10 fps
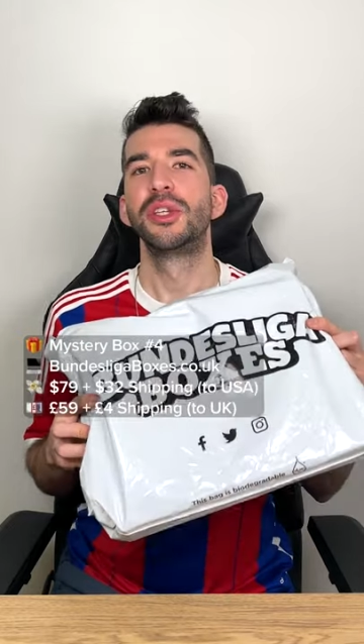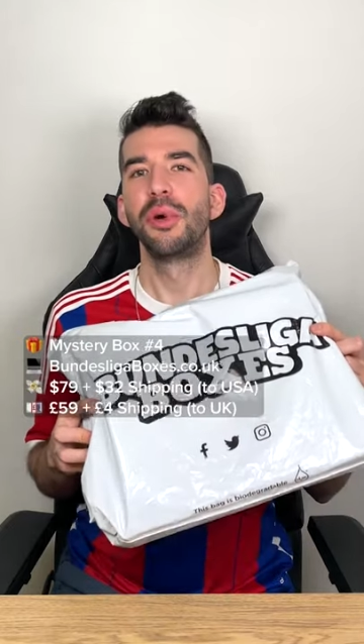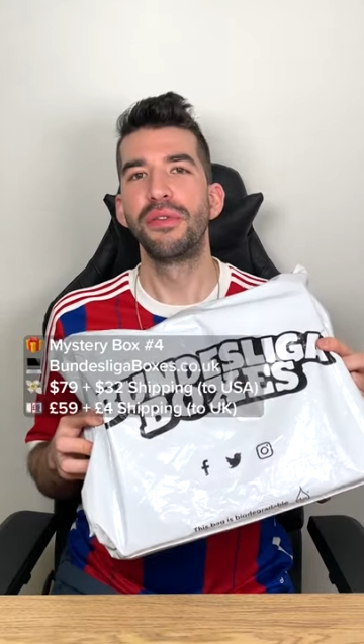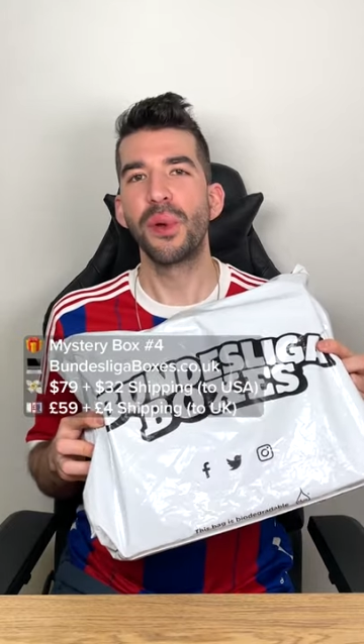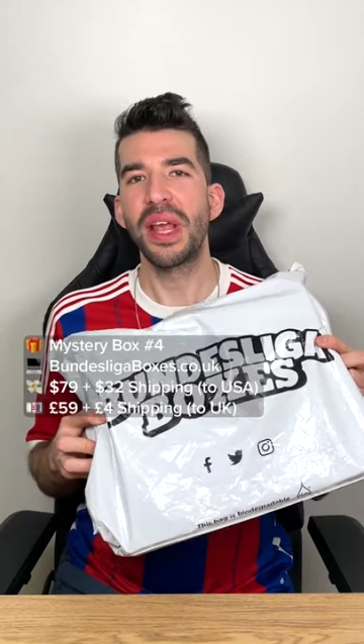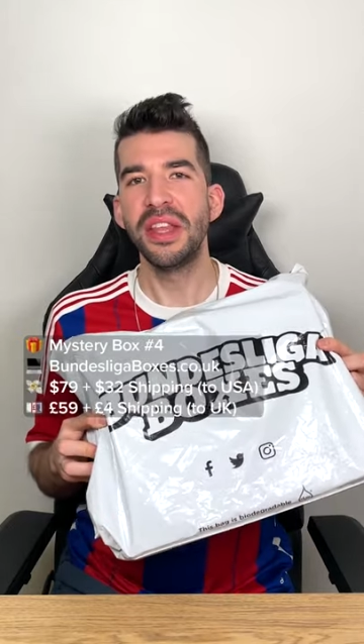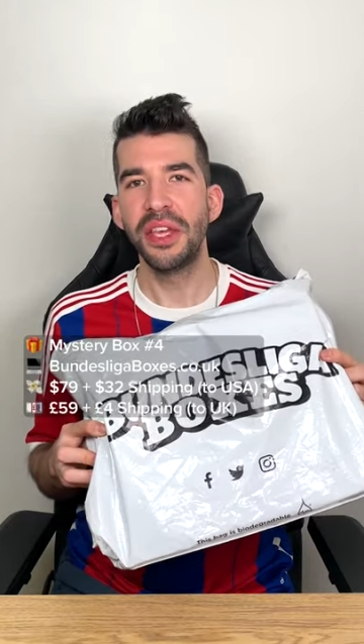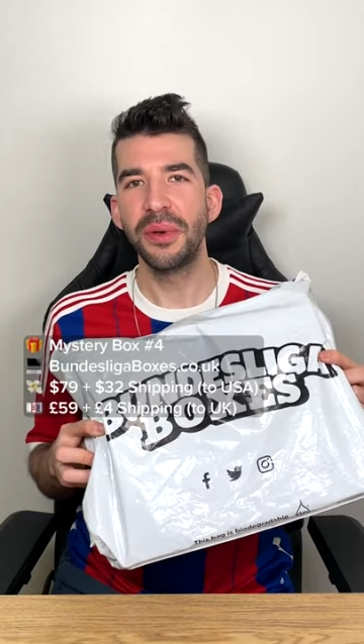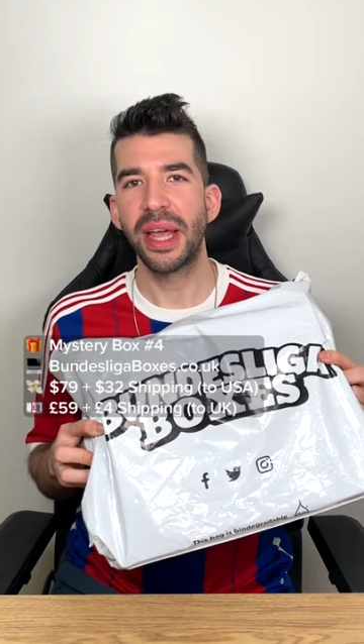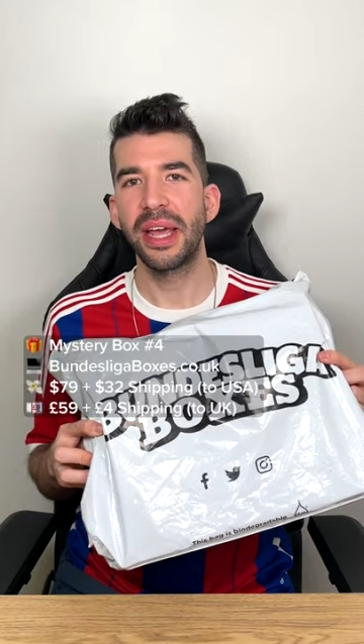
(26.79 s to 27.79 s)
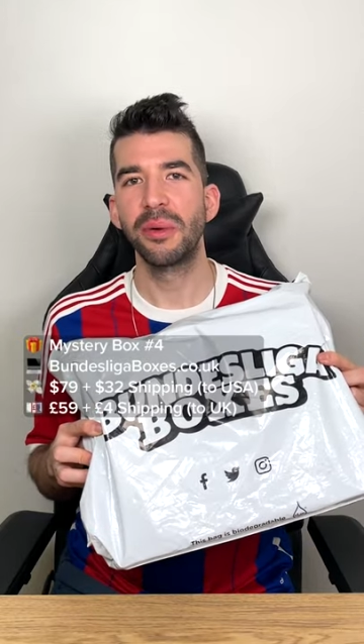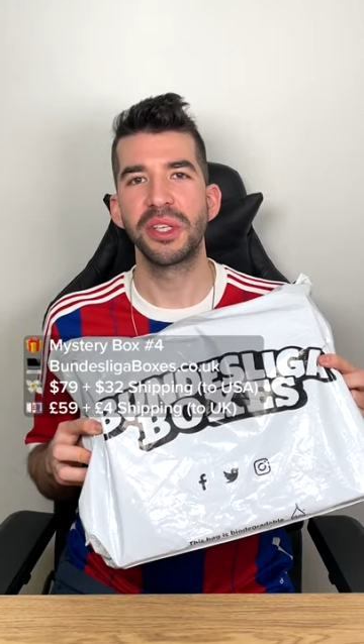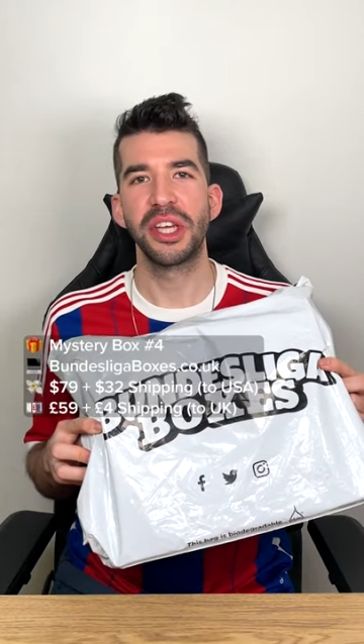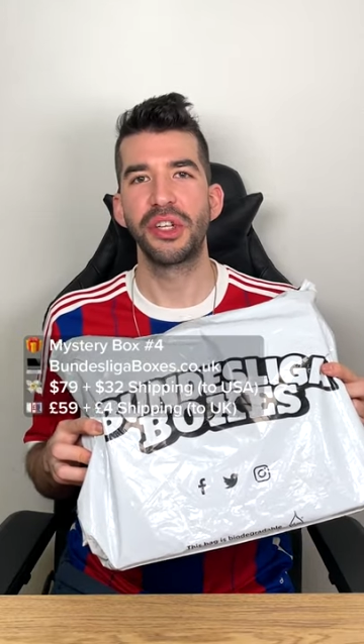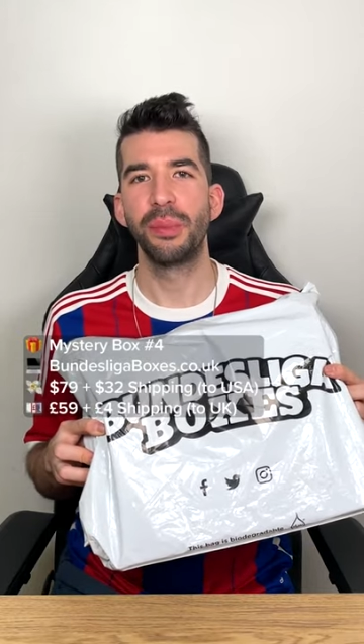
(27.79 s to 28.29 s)
So if you're in the UK, it will
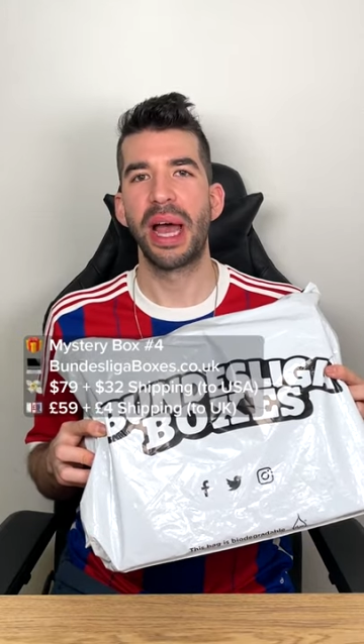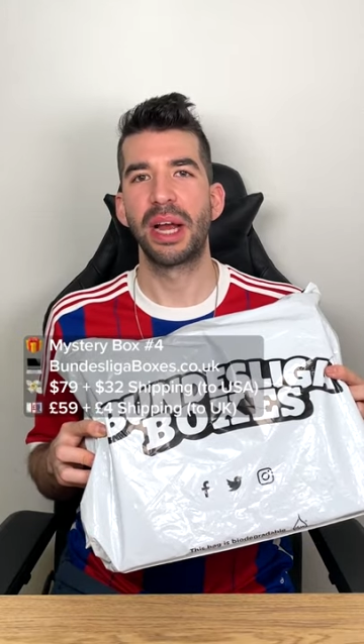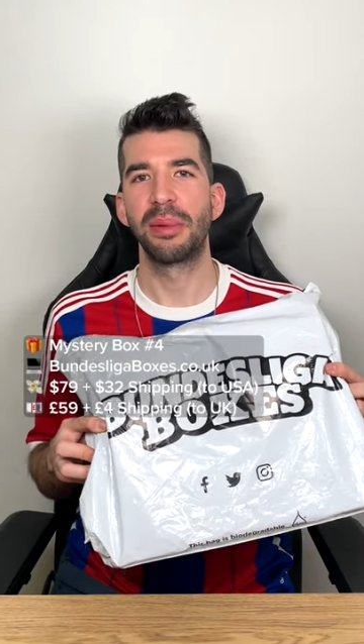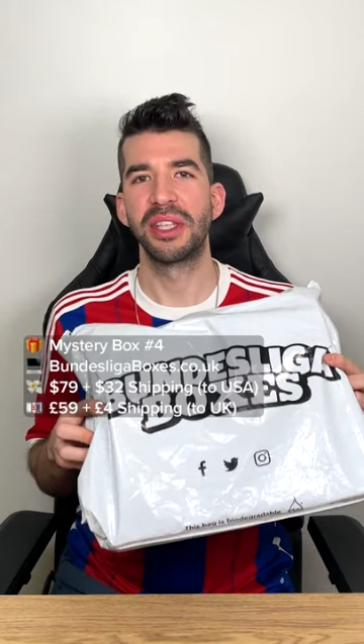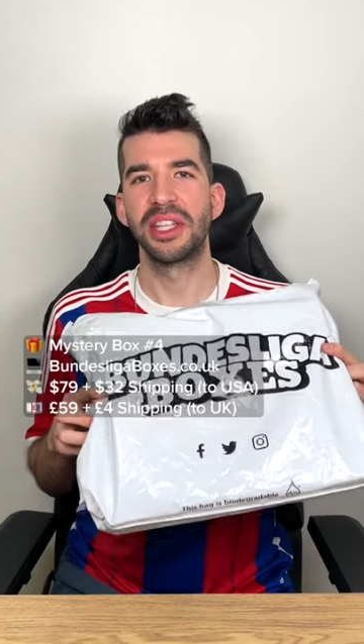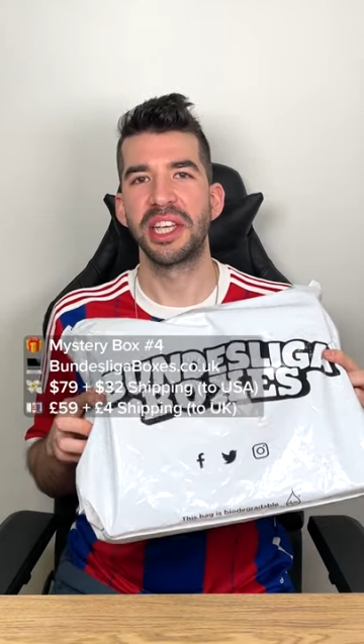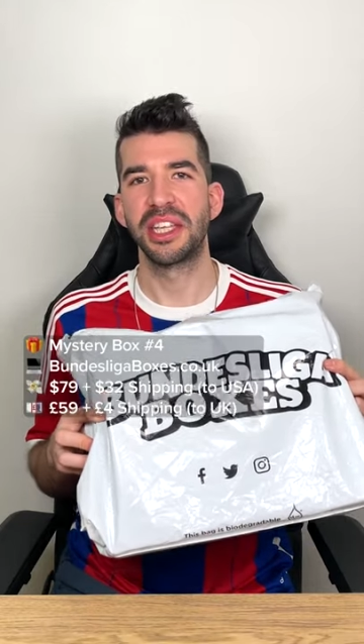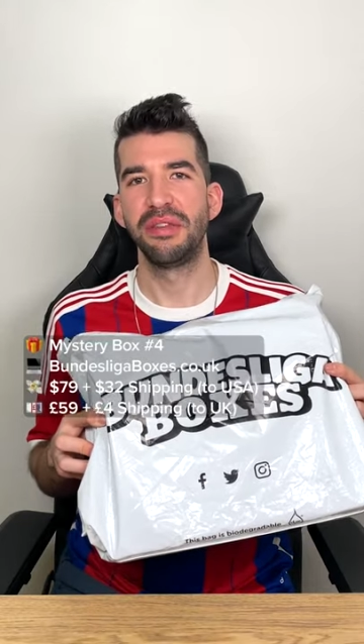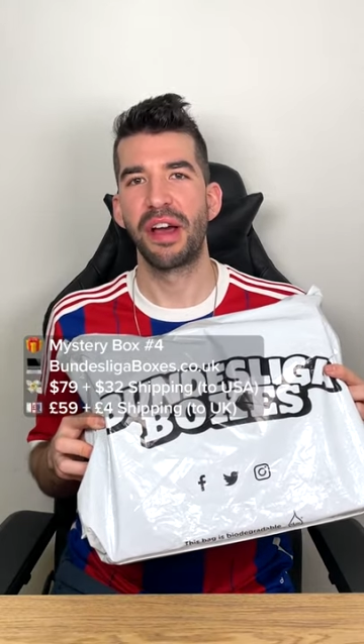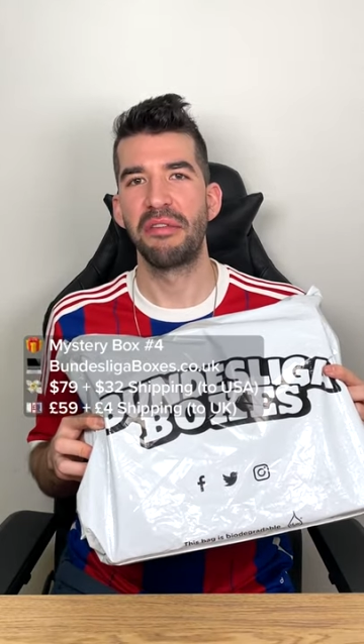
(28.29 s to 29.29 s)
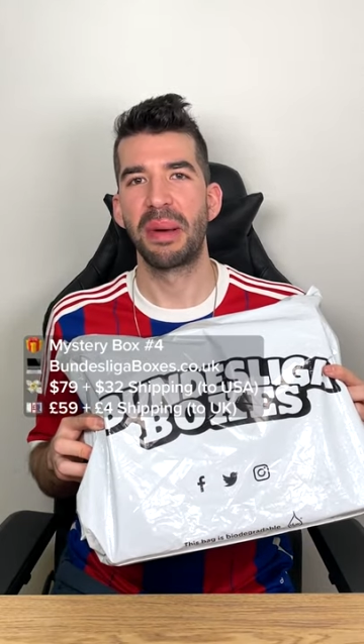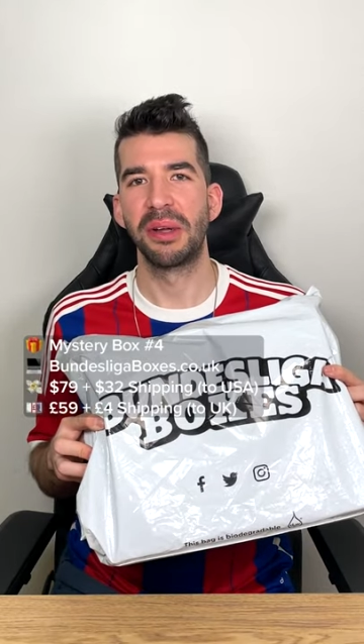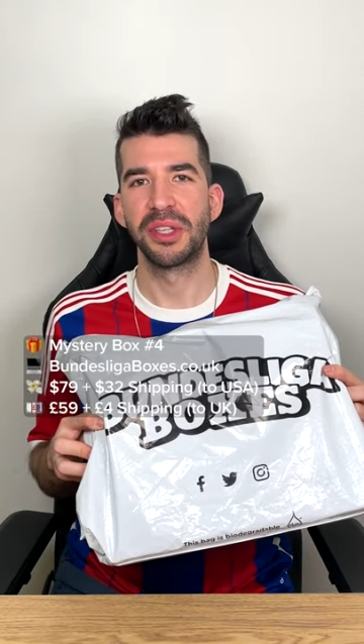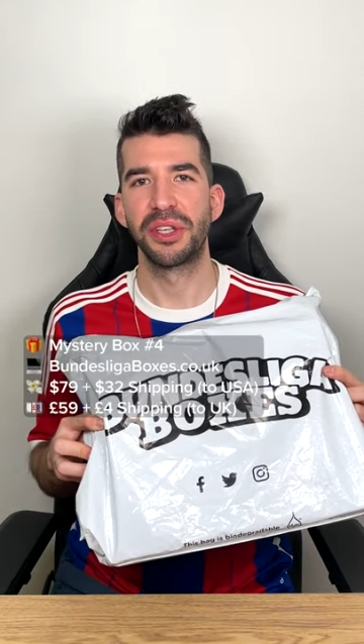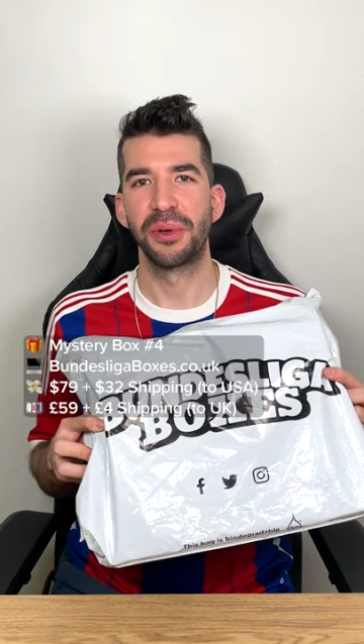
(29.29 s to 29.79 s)
set you back about 65
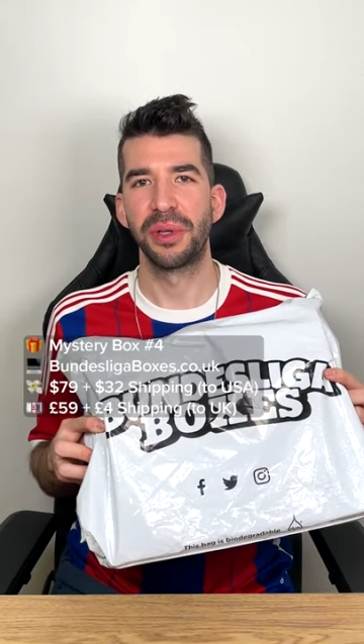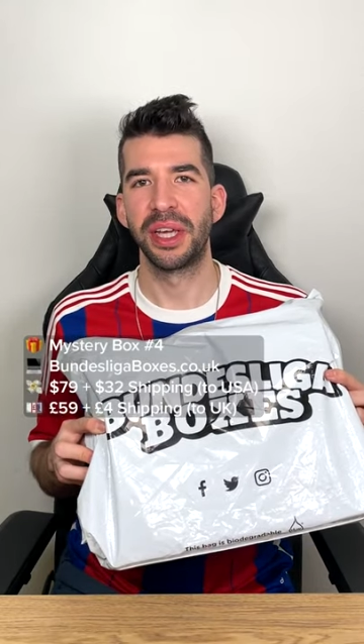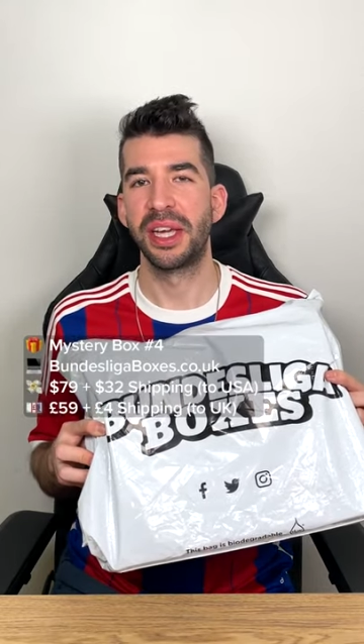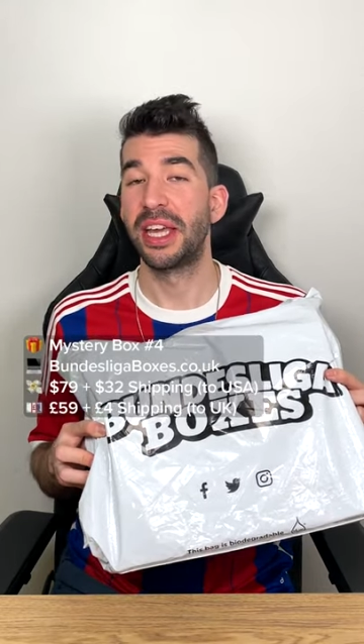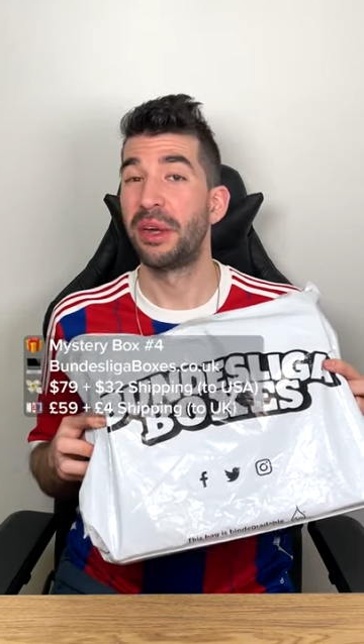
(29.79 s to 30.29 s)
pounds sterling.